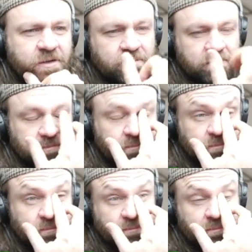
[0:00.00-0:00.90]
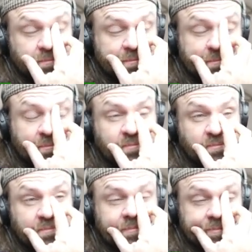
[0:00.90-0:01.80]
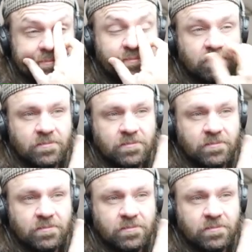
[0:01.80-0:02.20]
The person shown says nothing.